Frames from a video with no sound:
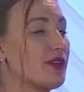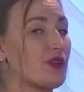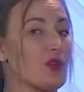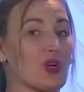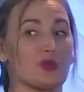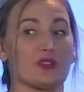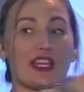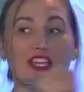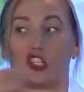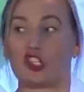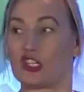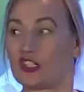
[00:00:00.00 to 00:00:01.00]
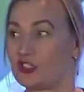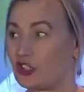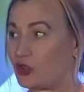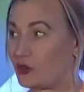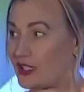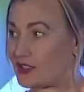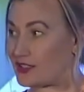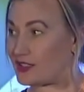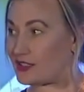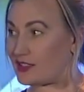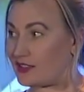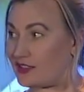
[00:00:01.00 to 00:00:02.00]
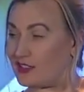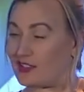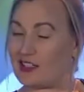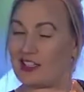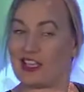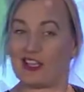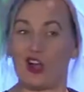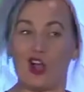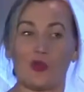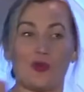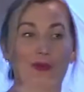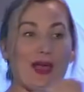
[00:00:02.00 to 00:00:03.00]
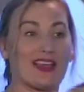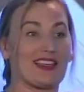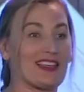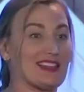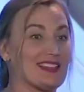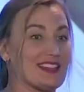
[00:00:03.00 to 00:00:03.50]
of rotation to it, and all the way back in.